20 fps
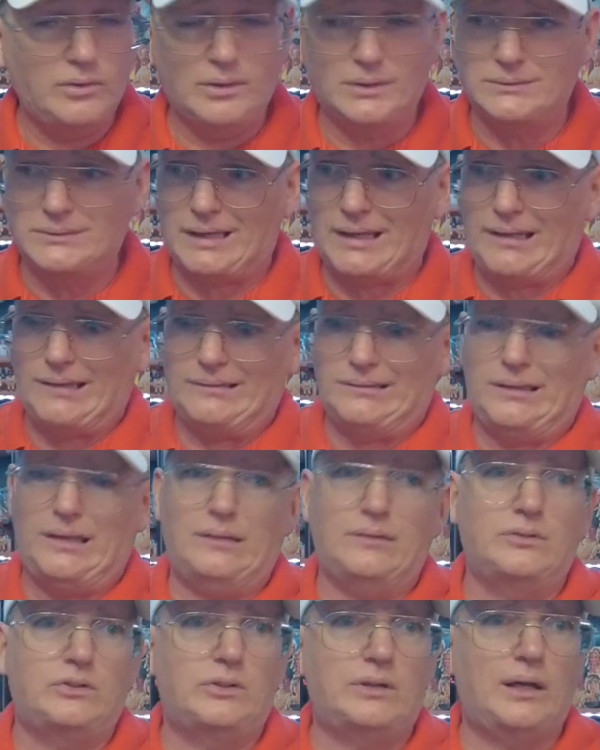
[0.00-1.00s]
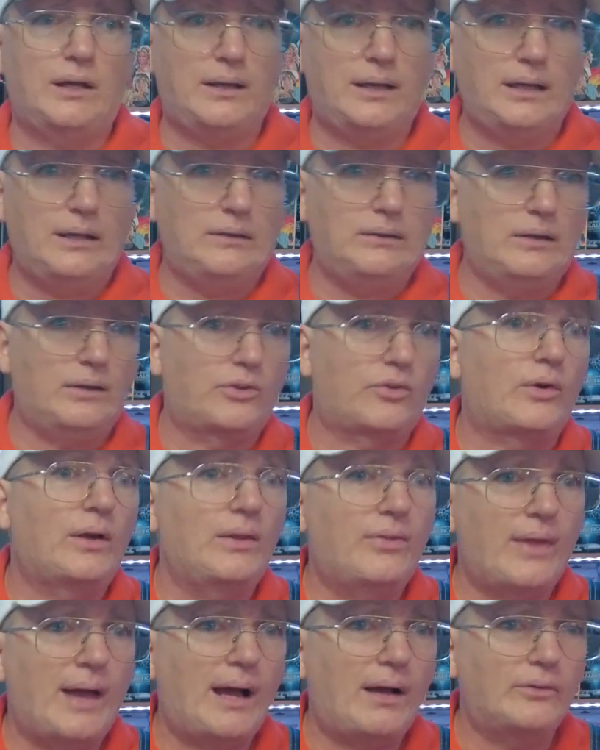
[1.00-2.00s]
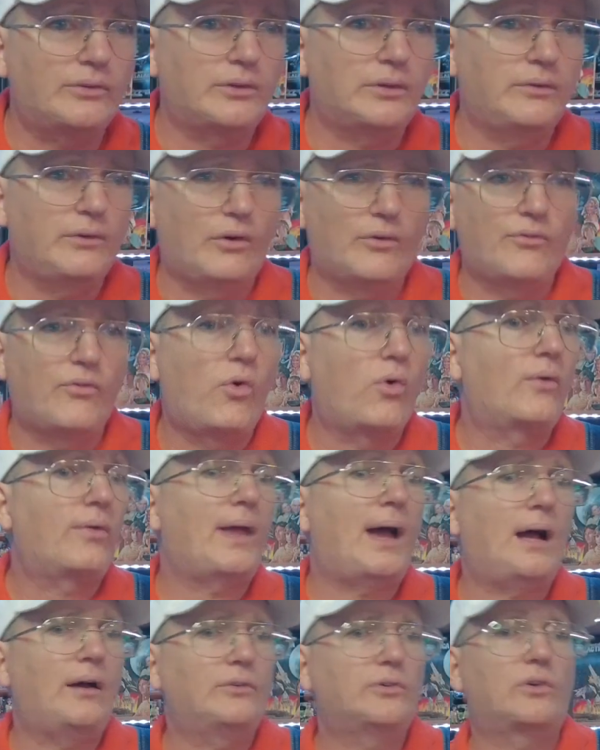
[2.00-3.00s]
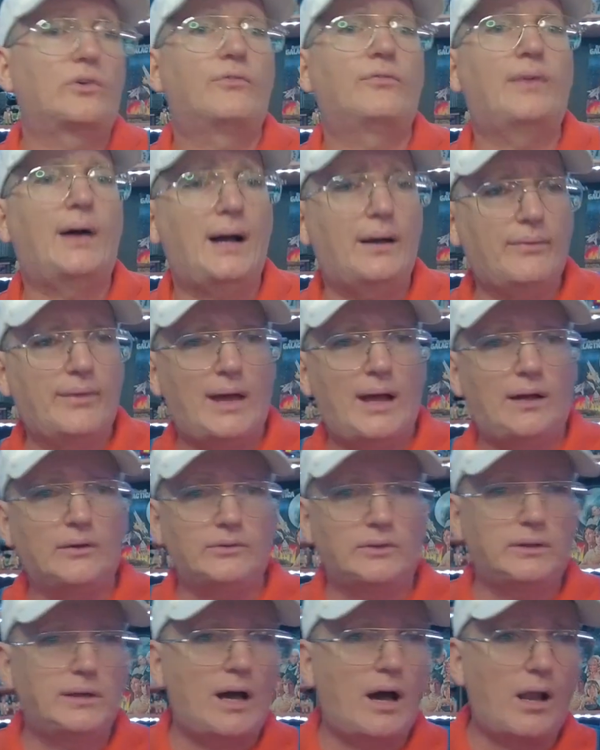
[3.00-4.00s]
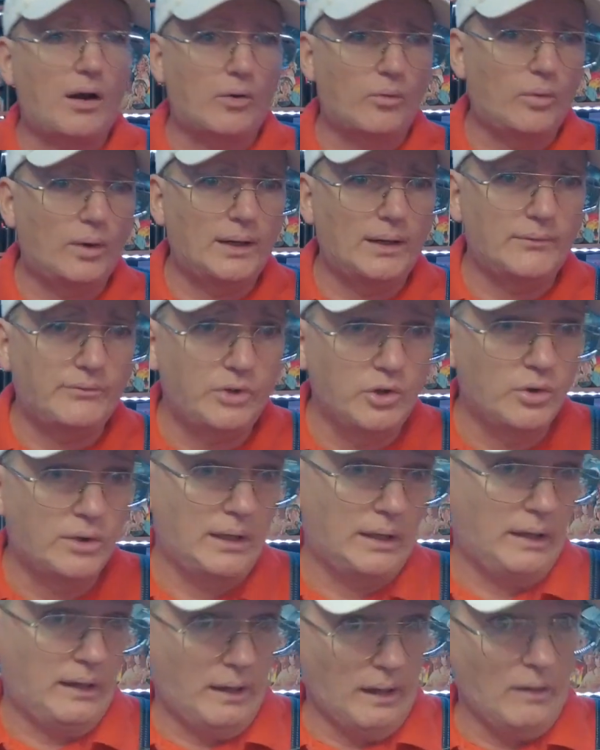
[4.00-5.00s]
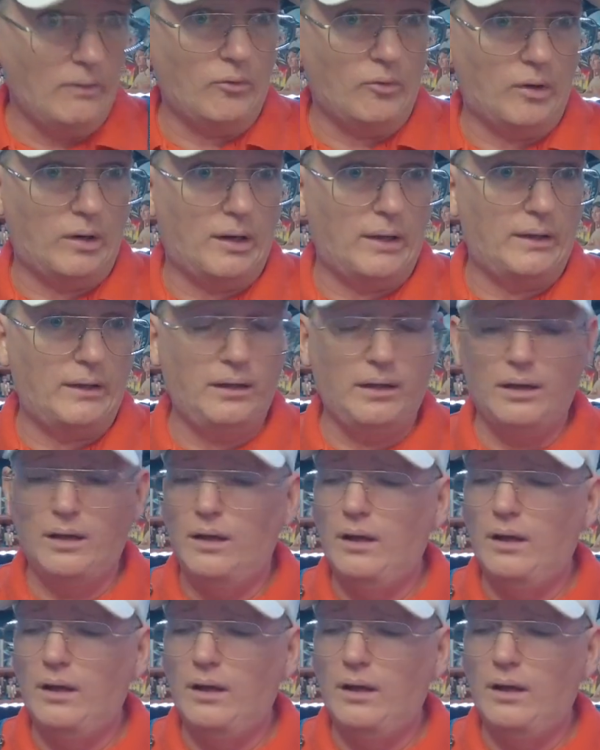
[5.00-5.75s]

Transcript: Because like I said, instead of getting a $3,000 or $4,000 or $5,000 one, if you can get one,